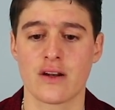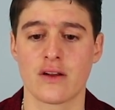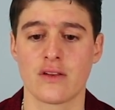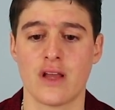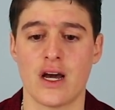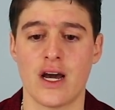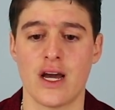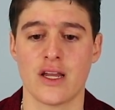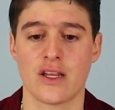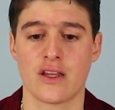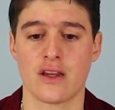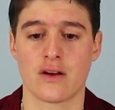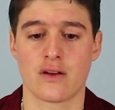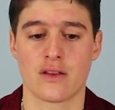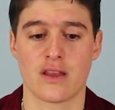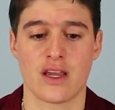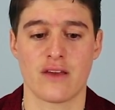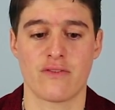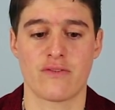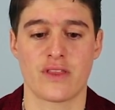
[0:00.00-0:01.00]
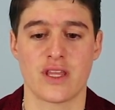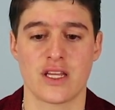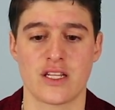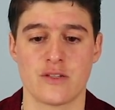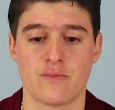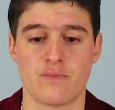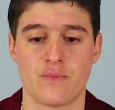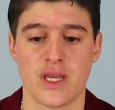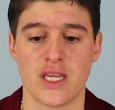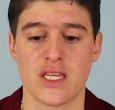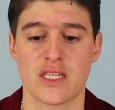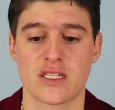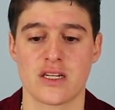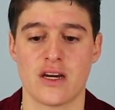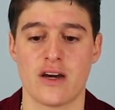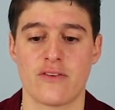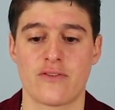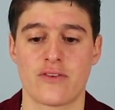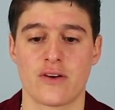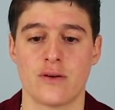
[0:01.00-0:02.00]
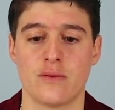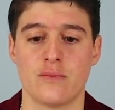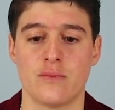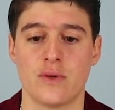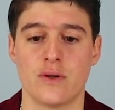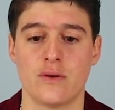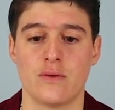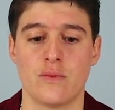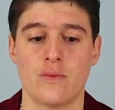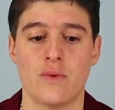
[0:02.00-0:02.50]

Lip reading: lot in your life that's based off from